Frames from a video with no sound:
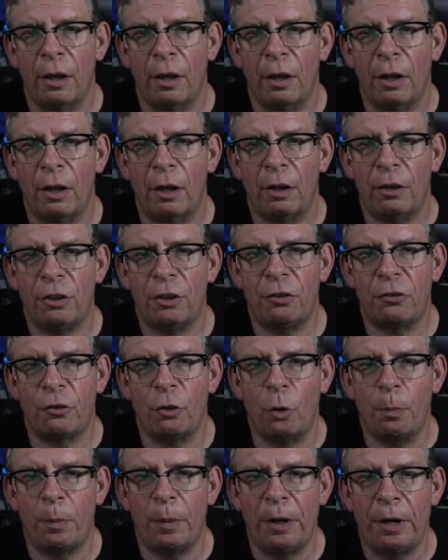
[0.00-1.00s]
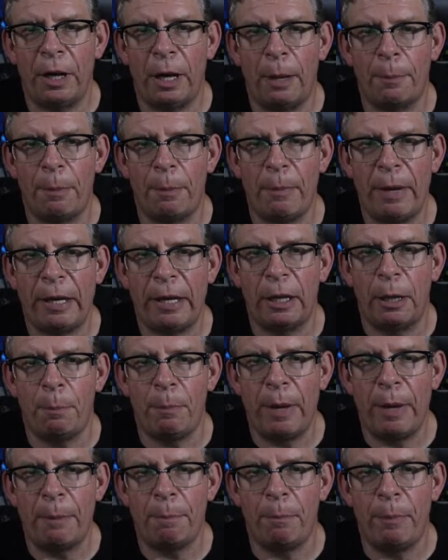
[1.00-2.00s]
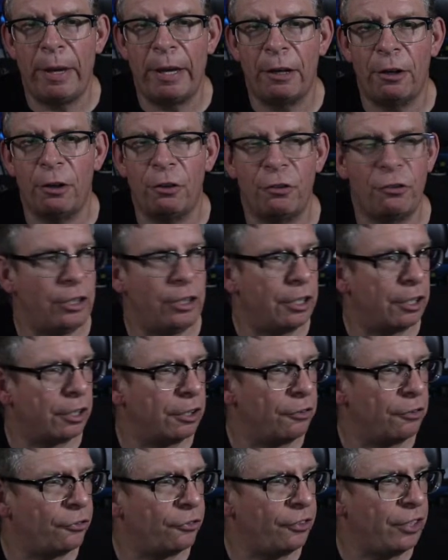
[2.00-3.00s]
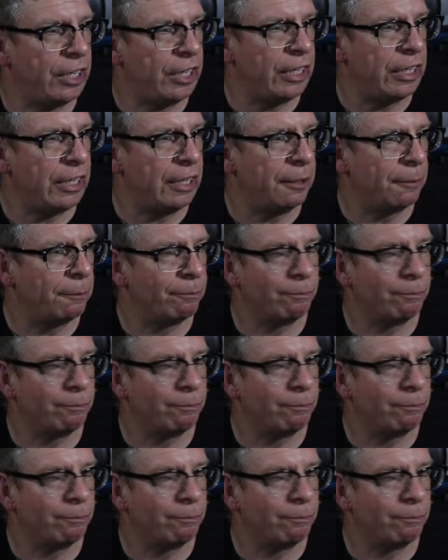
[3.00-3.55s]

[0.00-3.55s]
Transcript: I'll just open it up and make it a bit bigger so you can see.